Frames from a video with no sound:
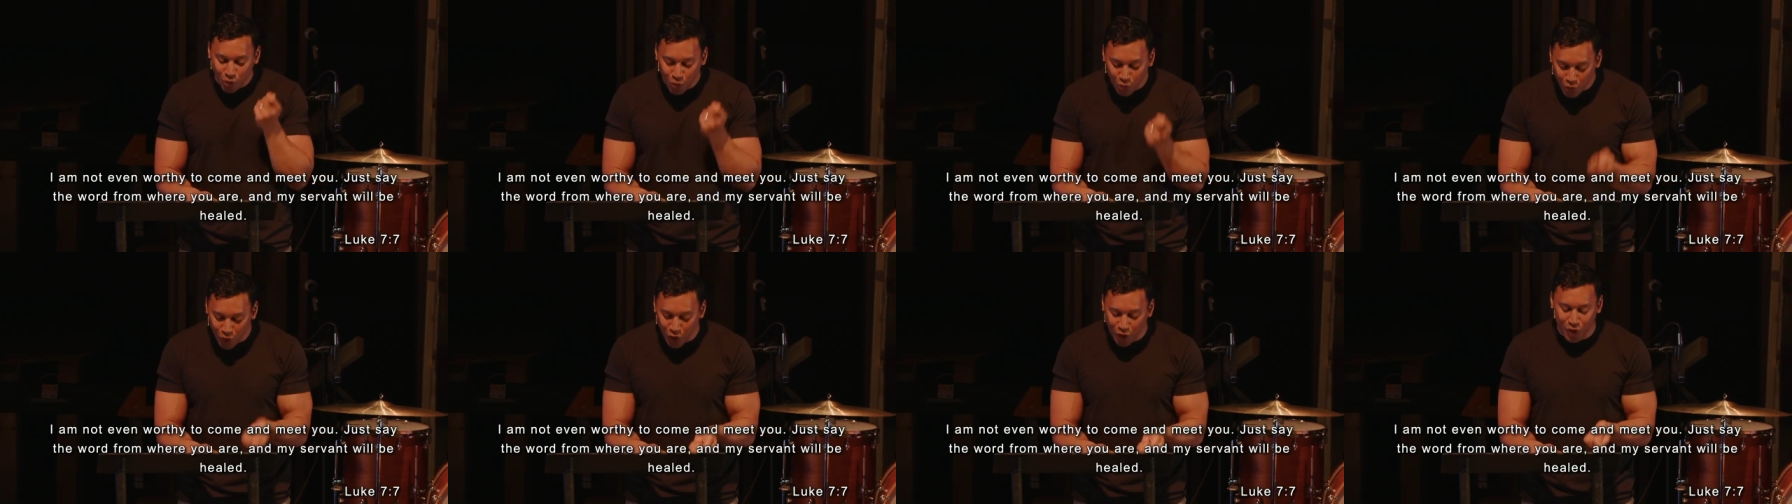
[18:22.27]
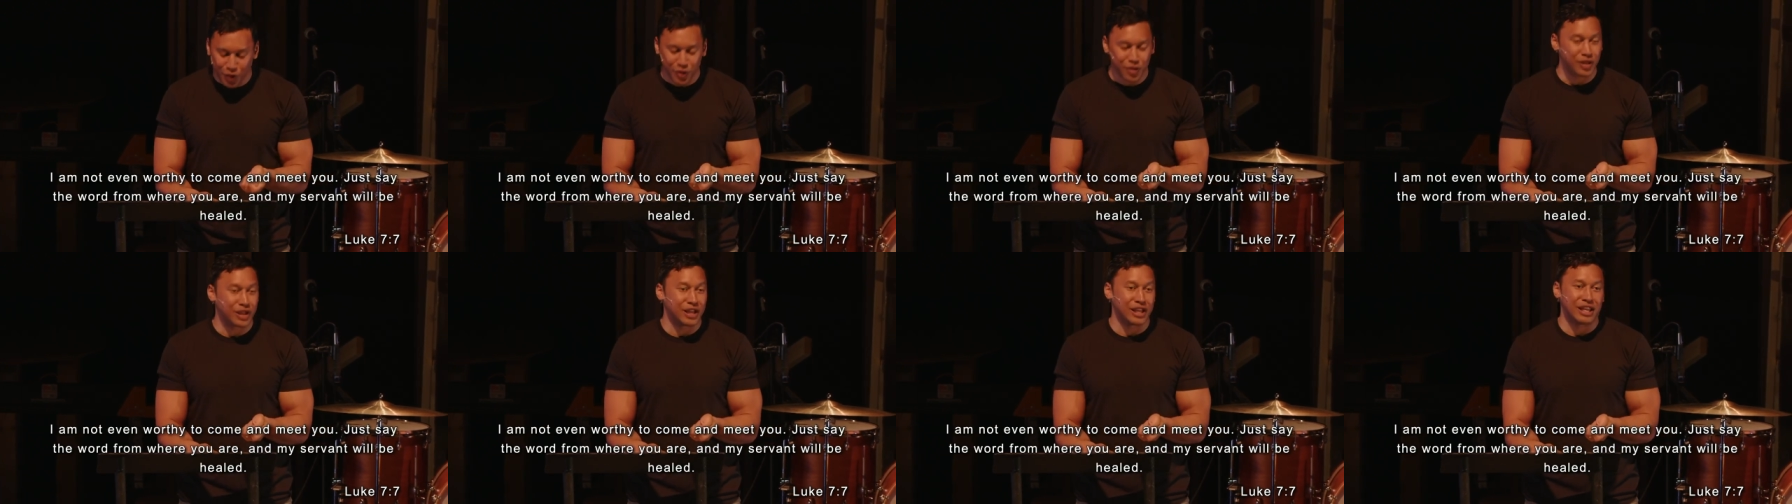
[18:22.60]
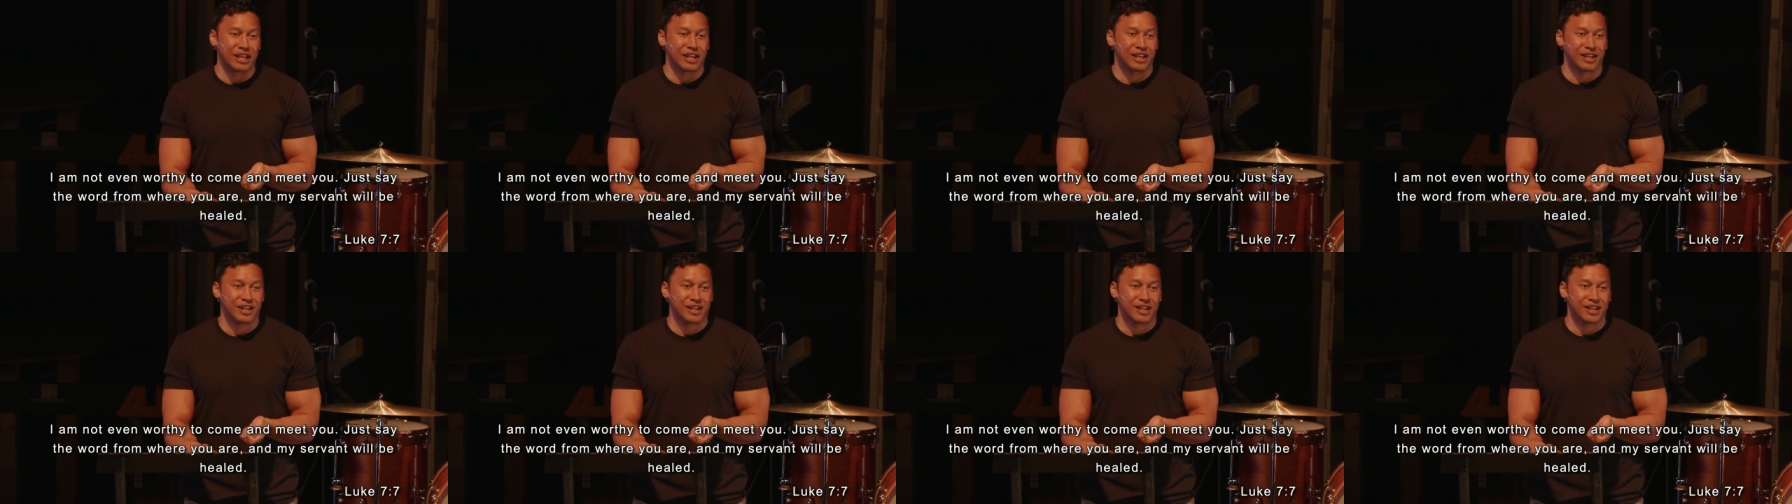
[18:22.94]
worthy
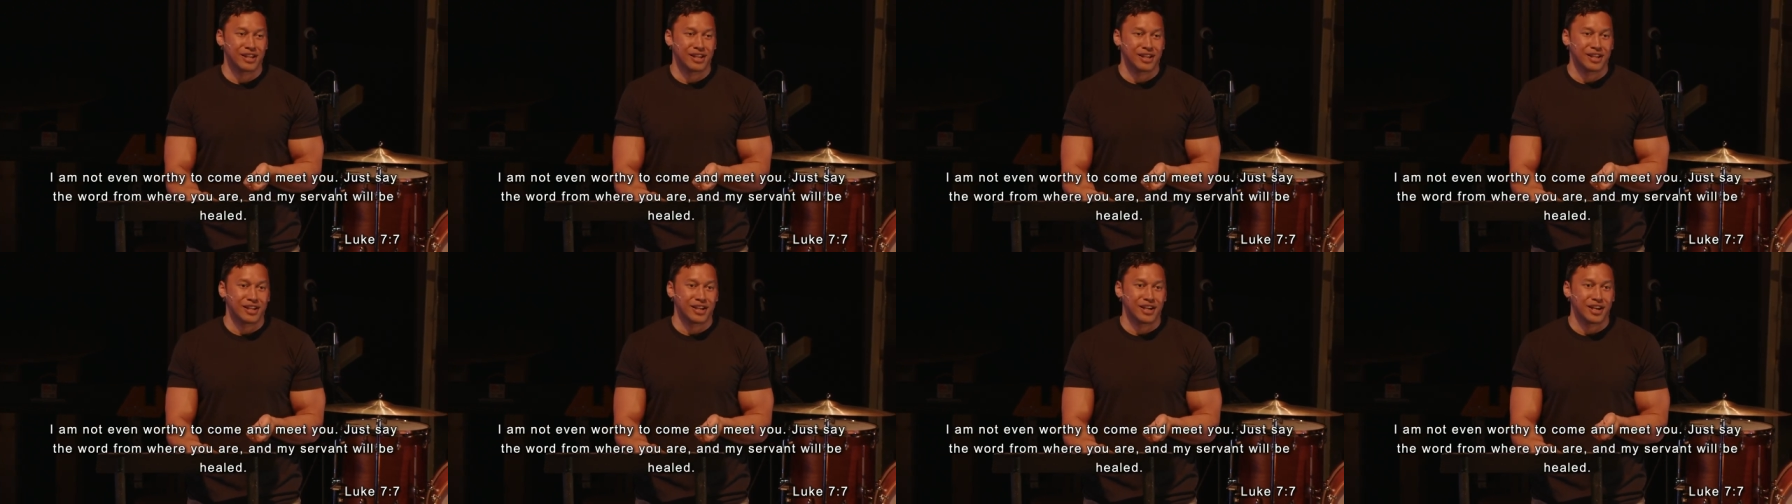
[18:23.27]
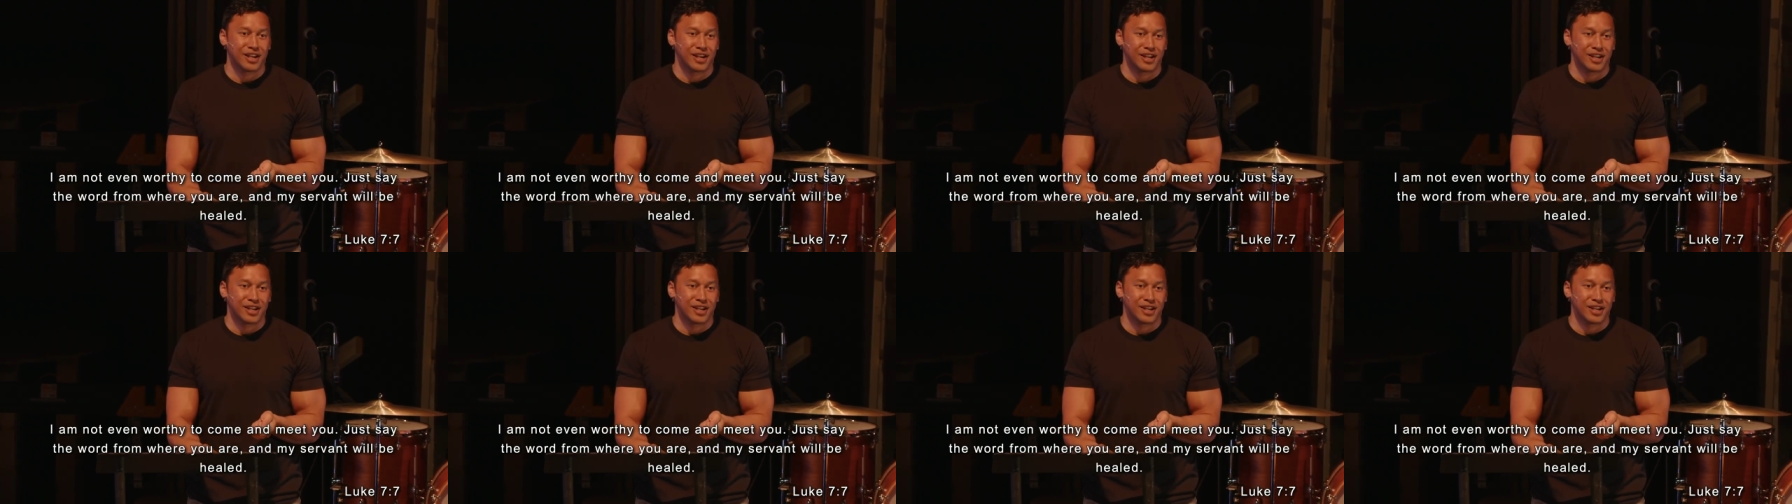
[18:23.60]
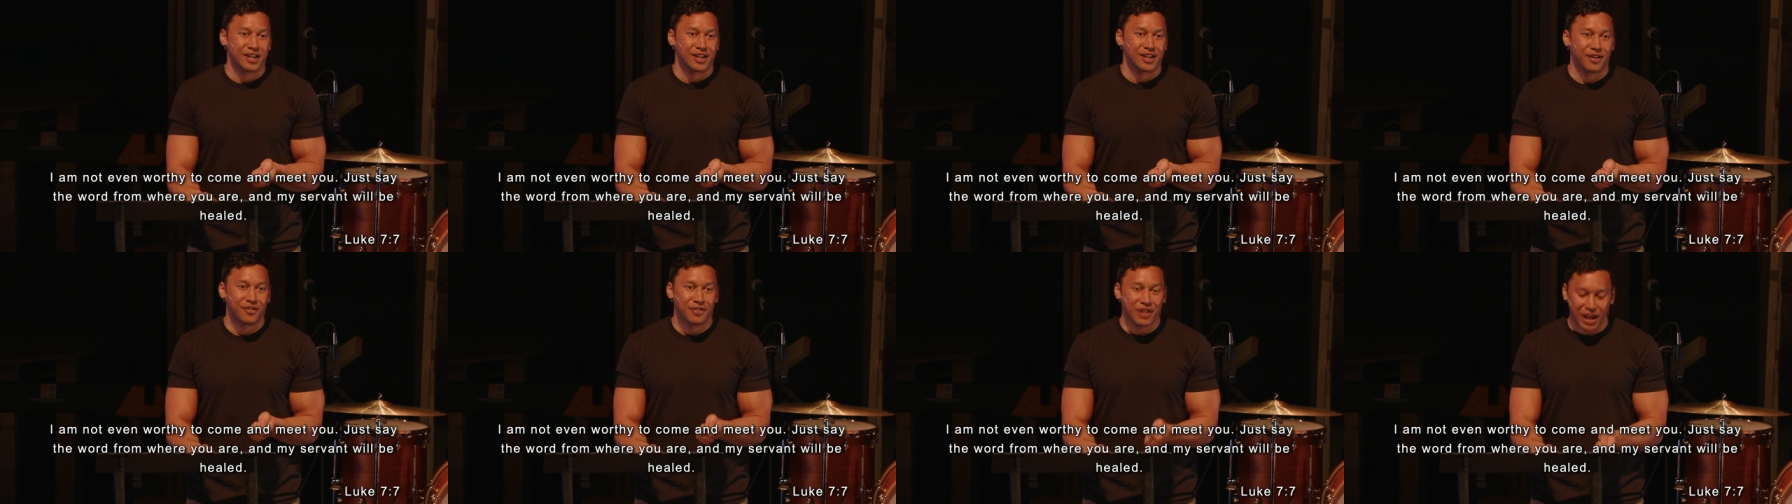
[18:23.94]

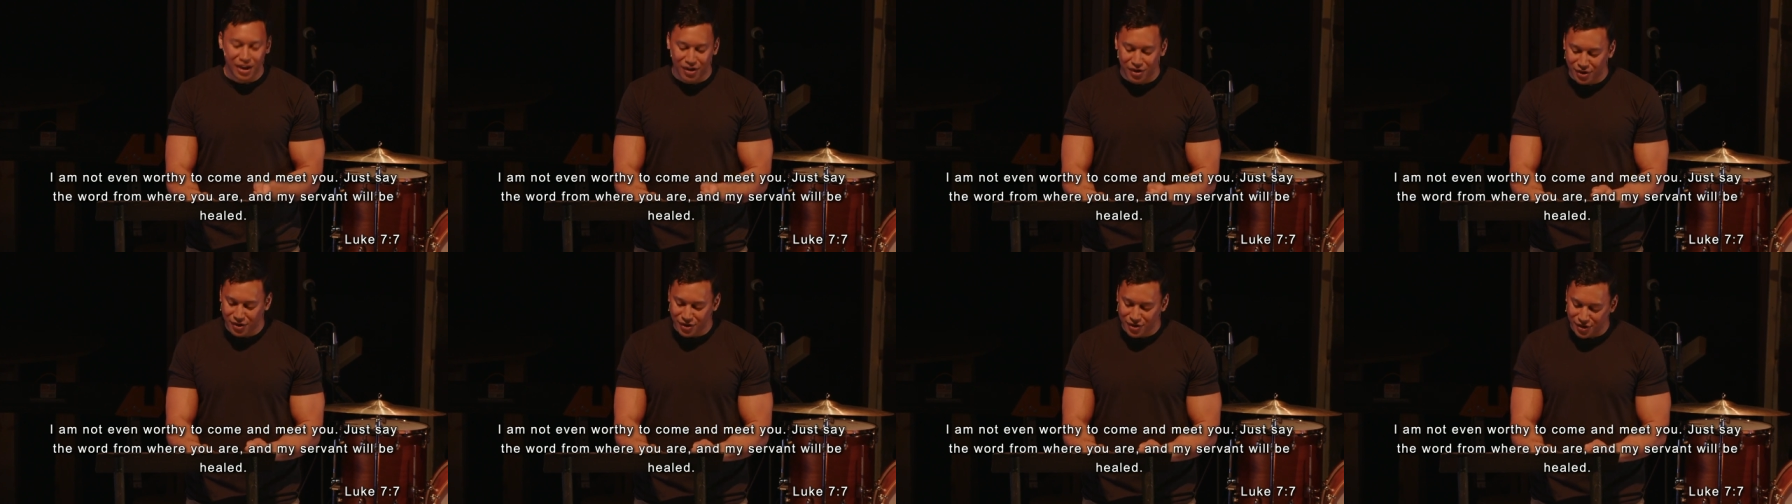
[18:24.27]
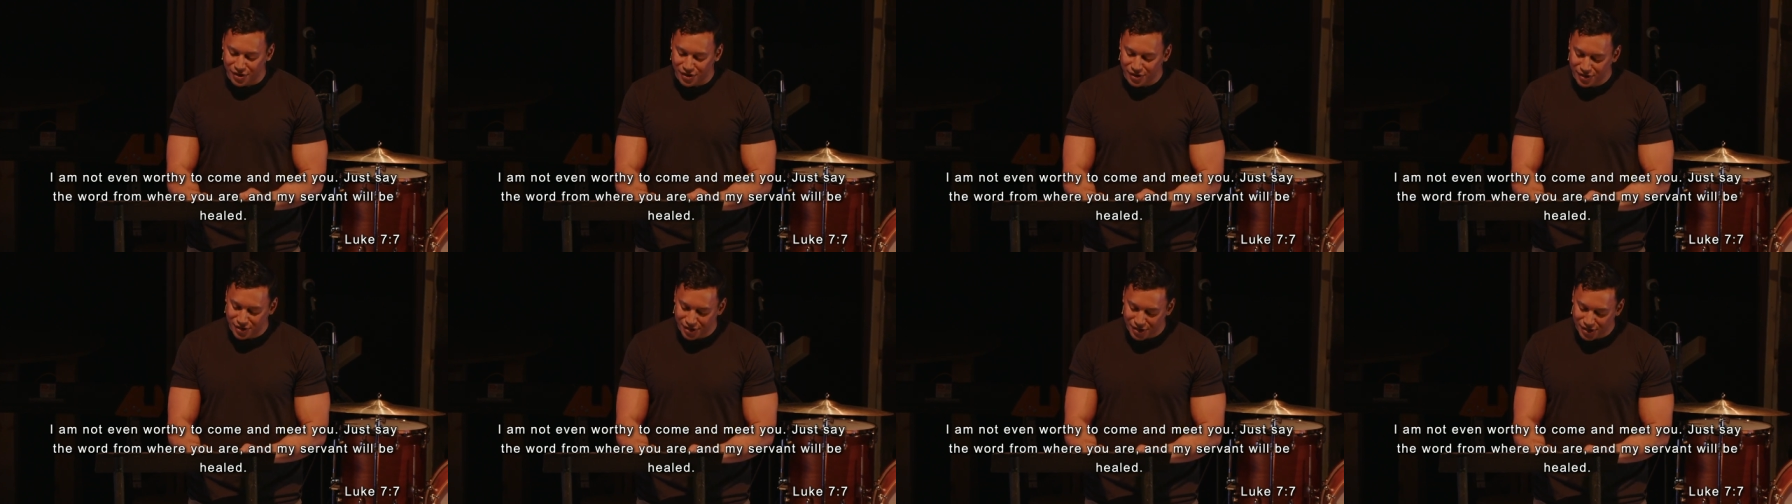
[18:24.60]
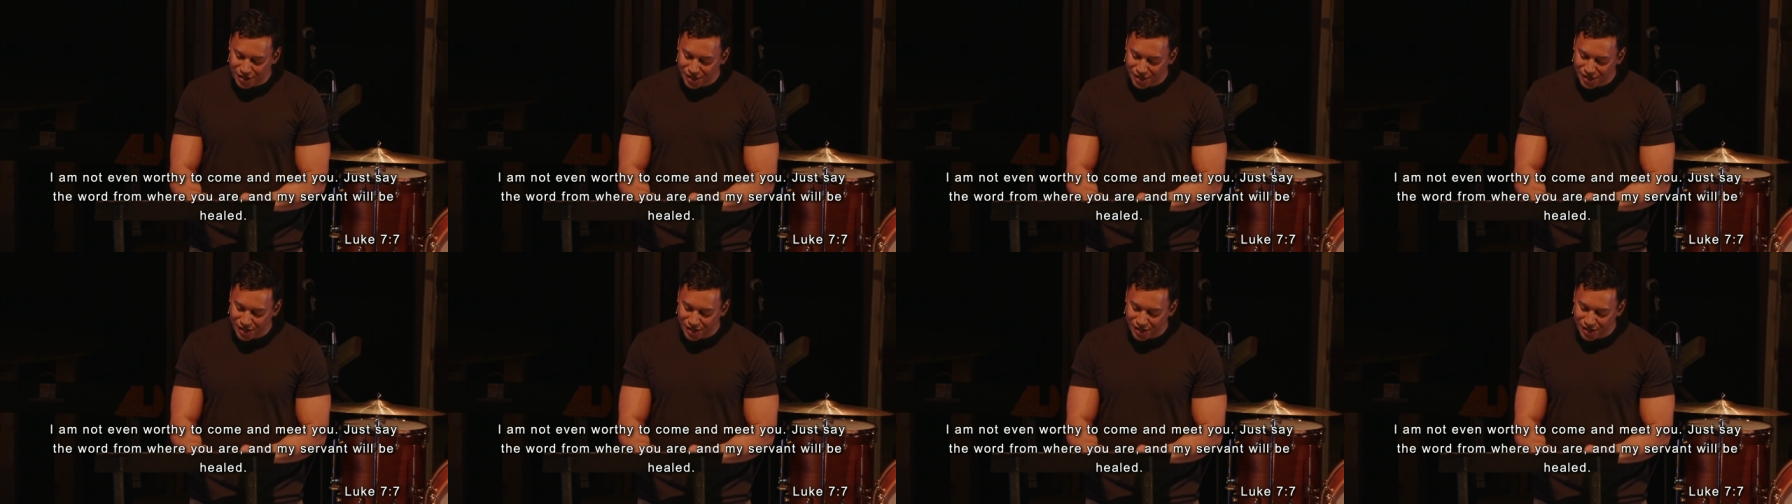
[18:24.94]
of that honor.